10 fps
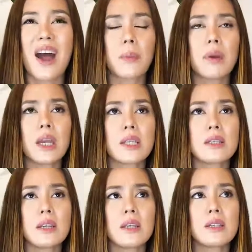But yes,
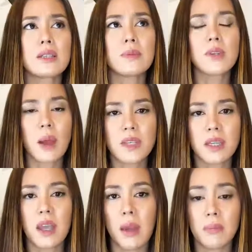sometimes
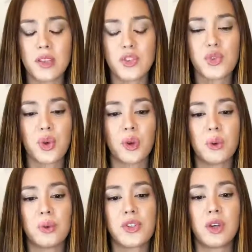it can be a
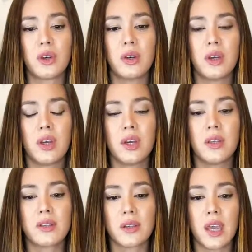struggle to
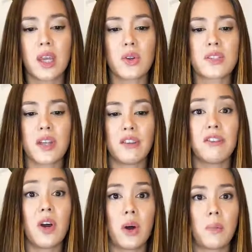get yourself
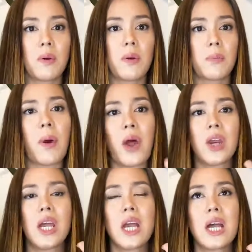up, but
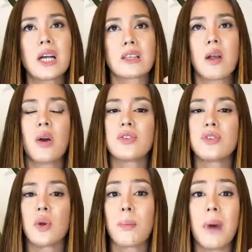as long as
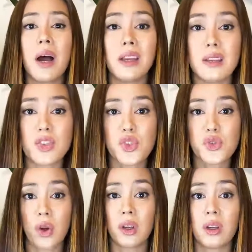your mind is
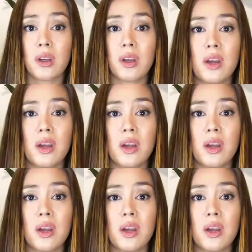stronger,